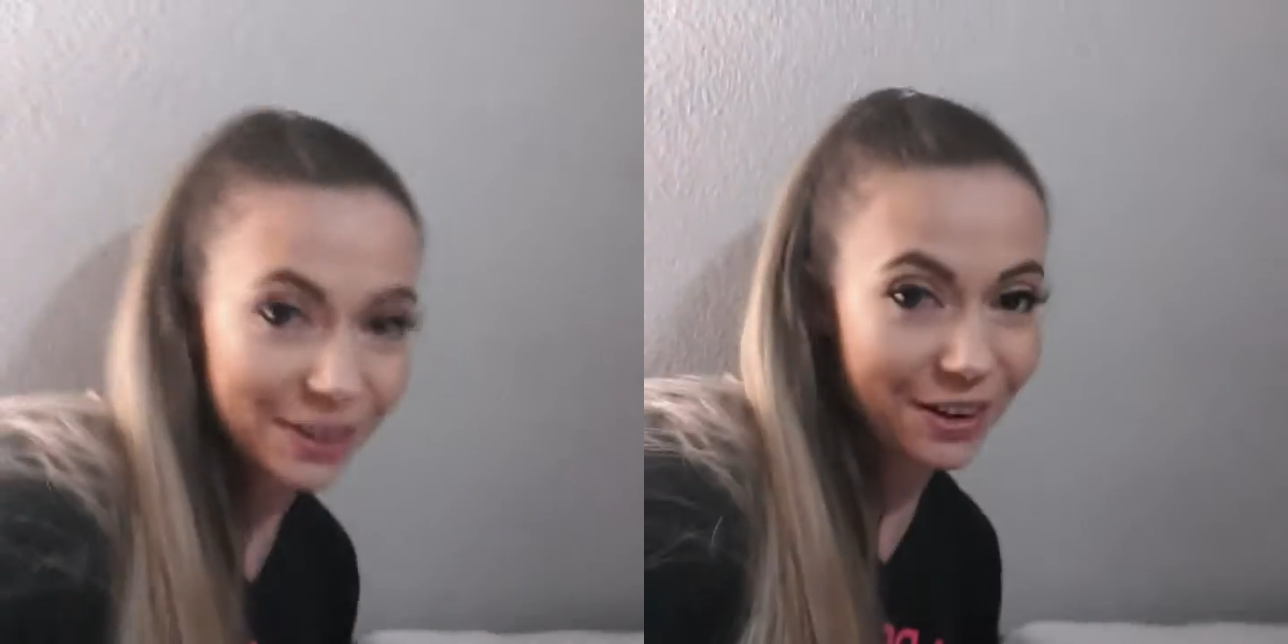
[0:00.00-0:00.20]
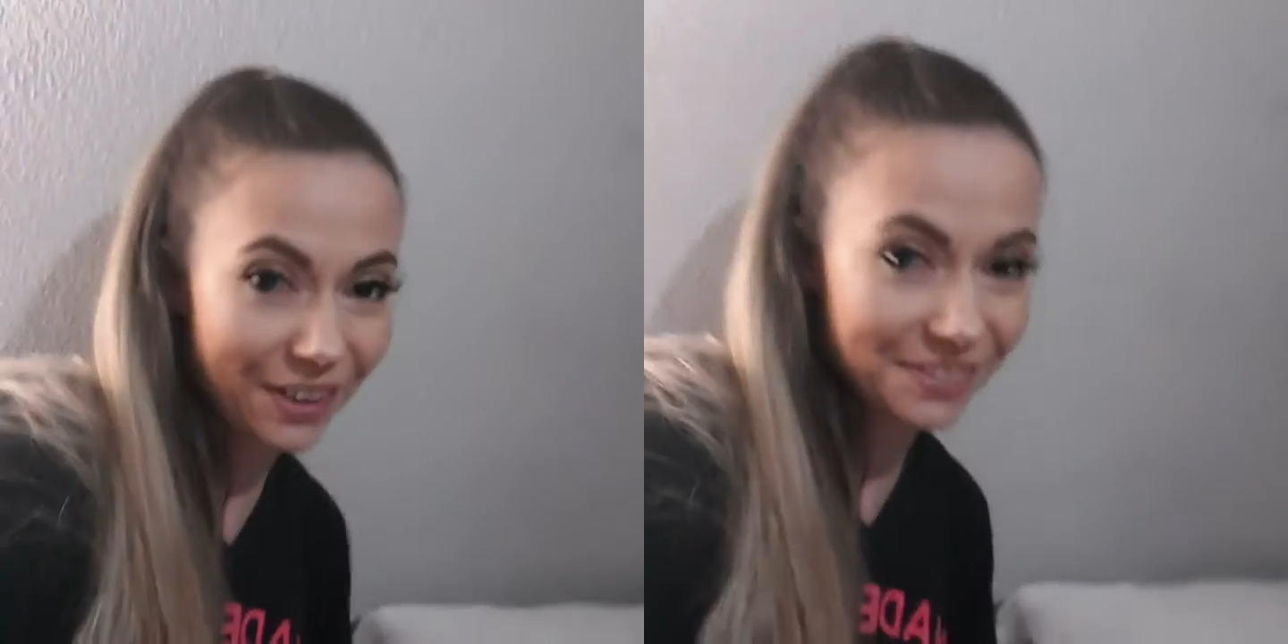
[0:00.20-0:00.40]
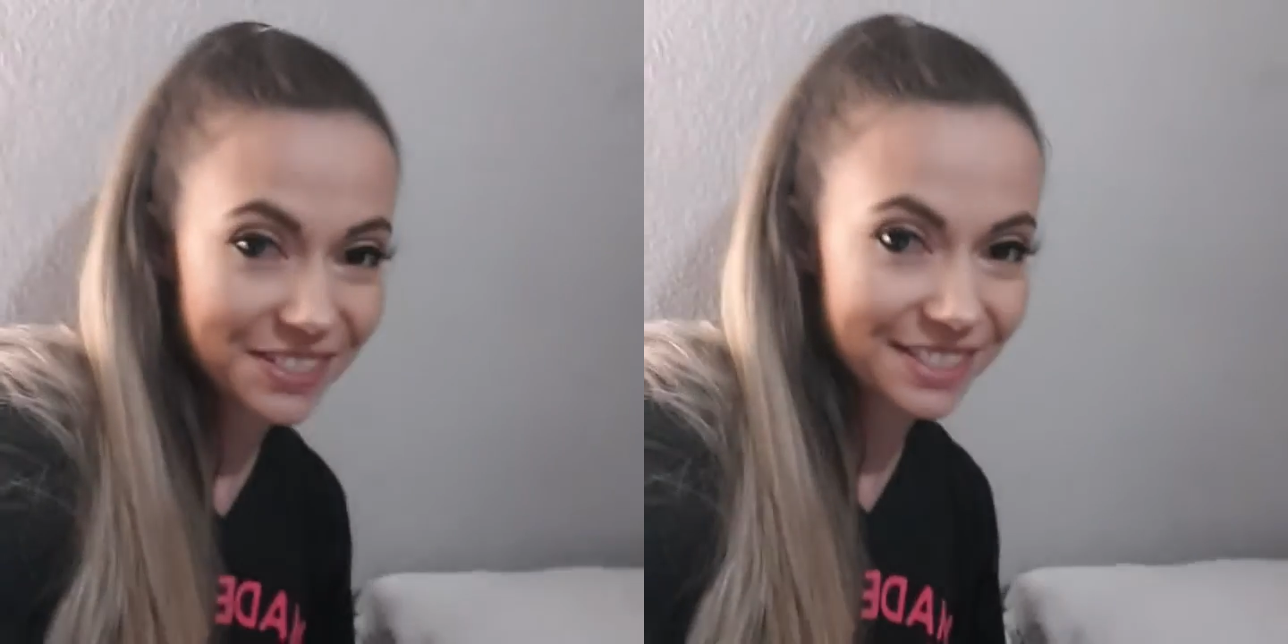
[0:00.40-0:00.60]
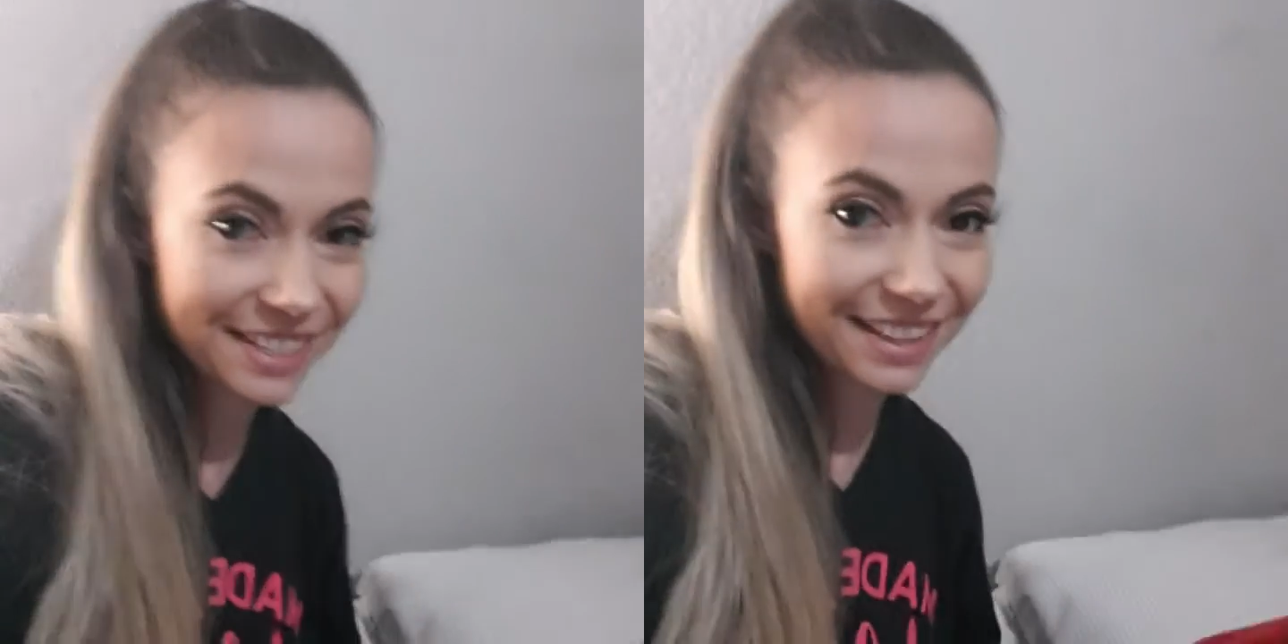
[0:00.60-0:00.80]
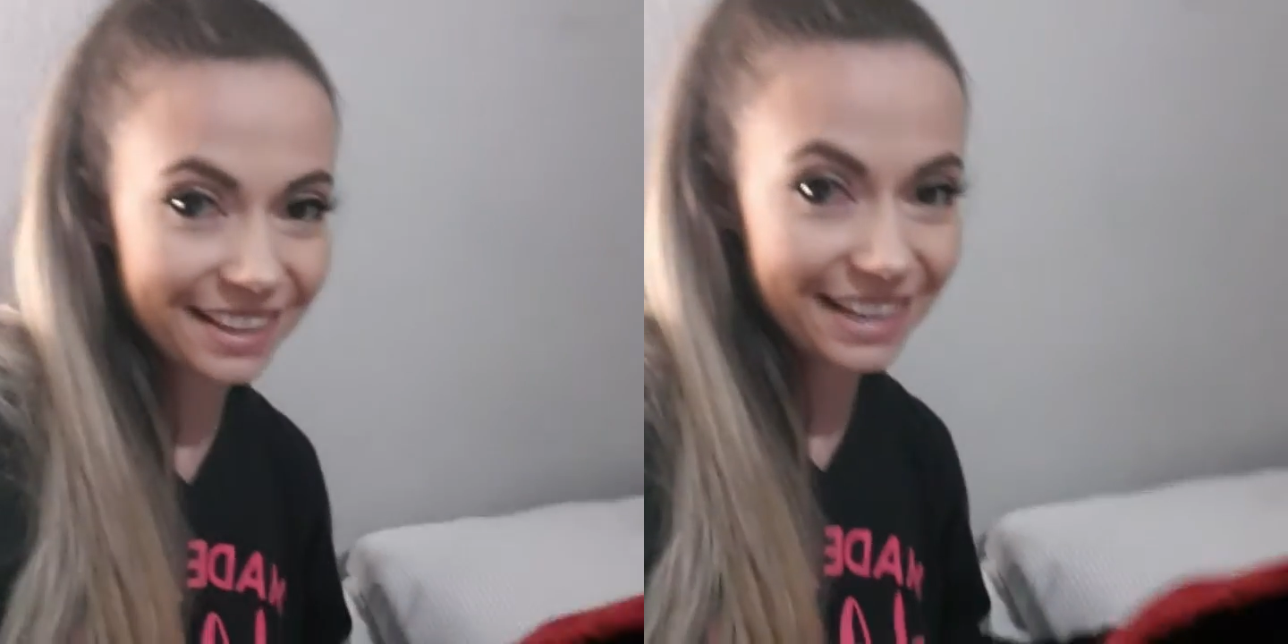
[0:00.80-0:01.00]
we don't have to
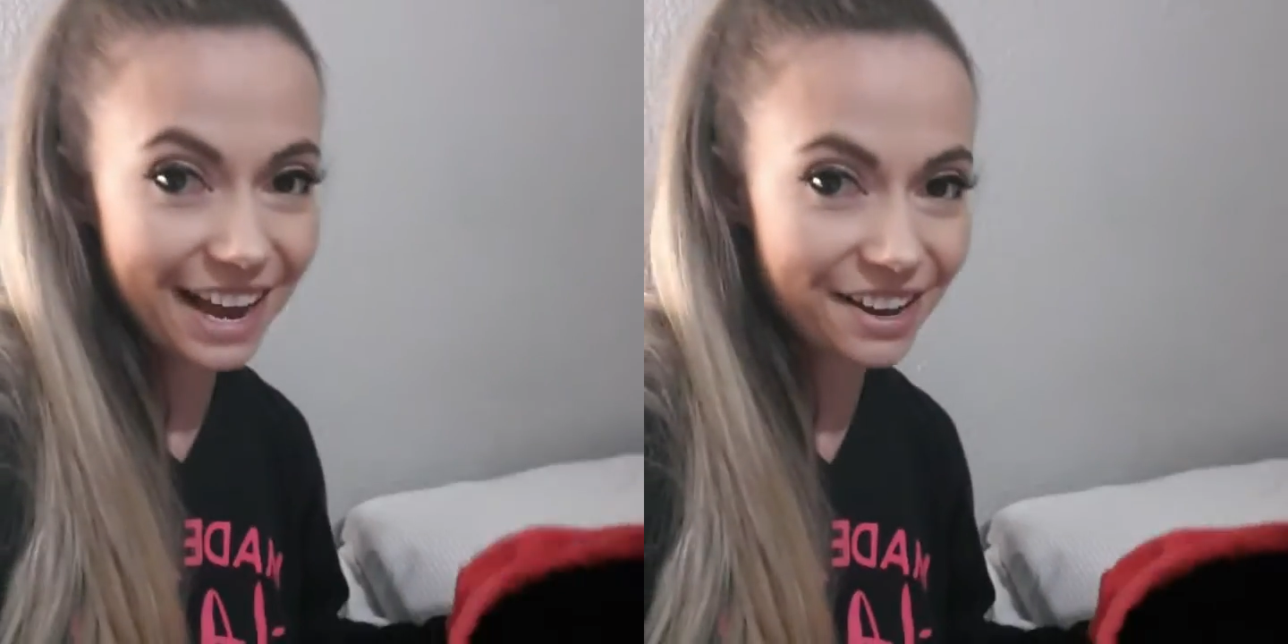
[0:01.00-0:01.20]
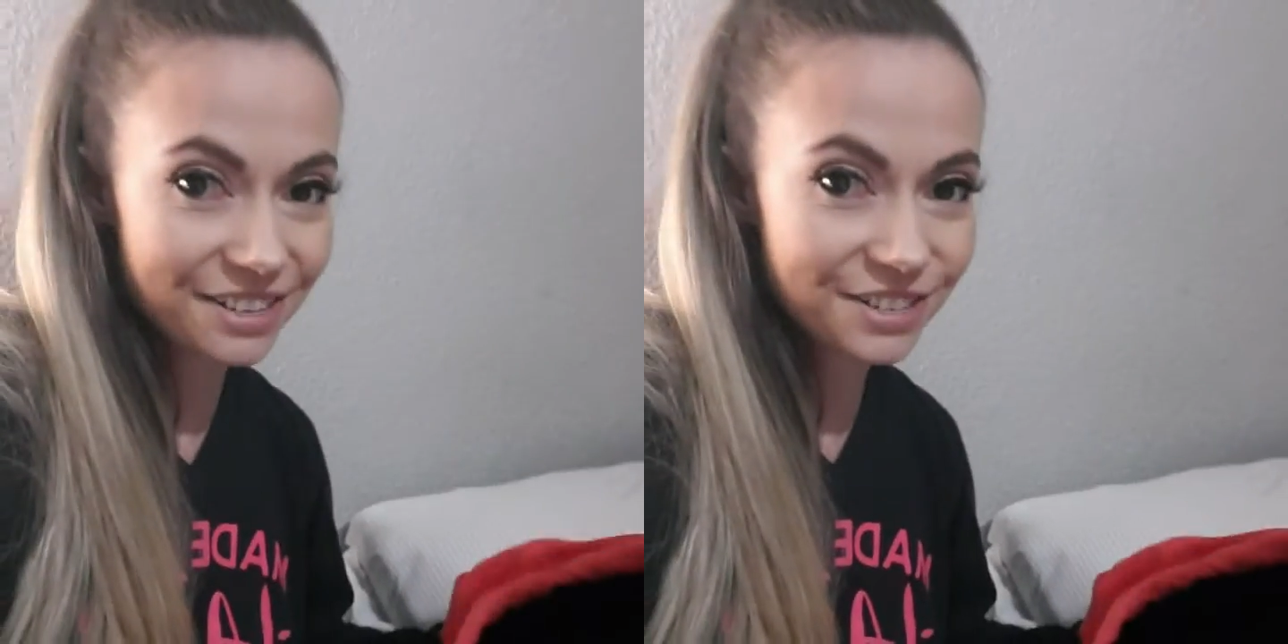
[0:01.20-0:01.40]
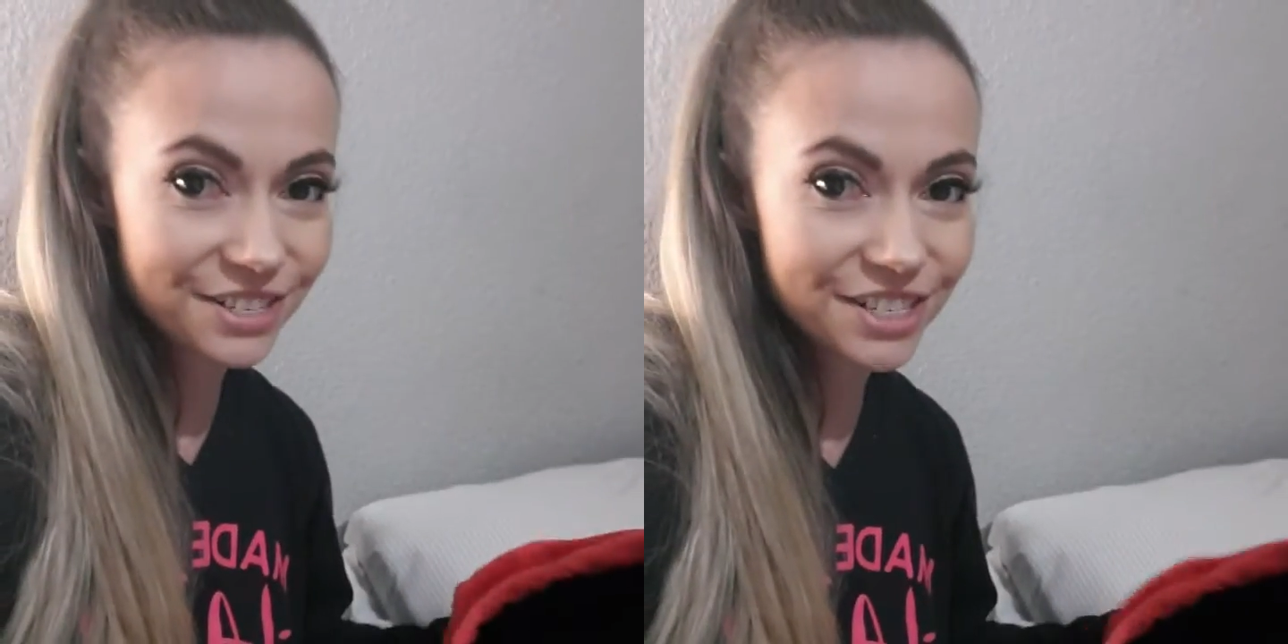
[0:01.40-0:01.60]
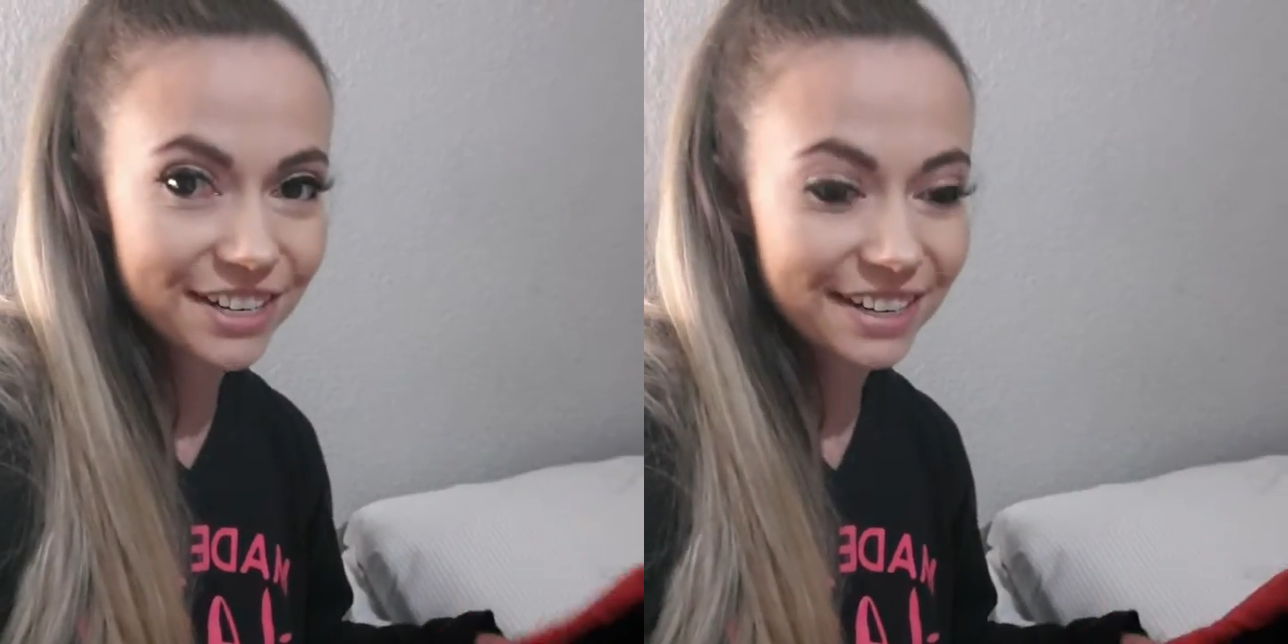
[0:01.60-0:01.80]
sit in the lounge